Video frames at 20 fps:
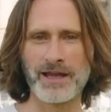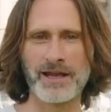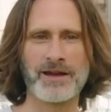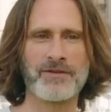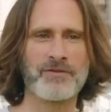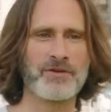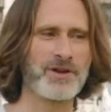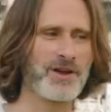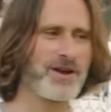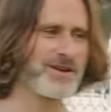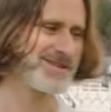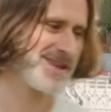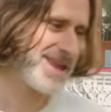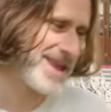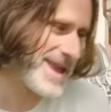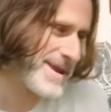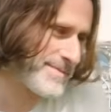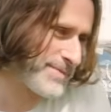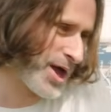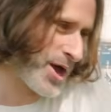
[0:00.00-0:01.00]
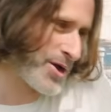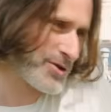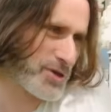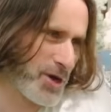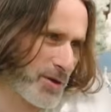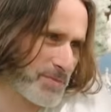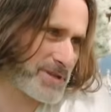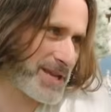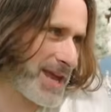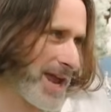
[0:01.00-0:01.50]
then everyone goes, yeah,
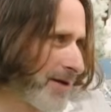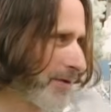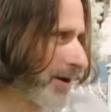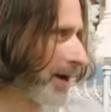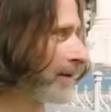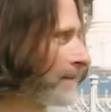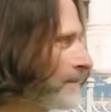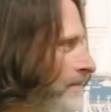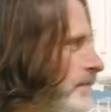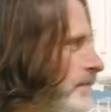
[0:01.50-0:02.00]
blowjob Sarah.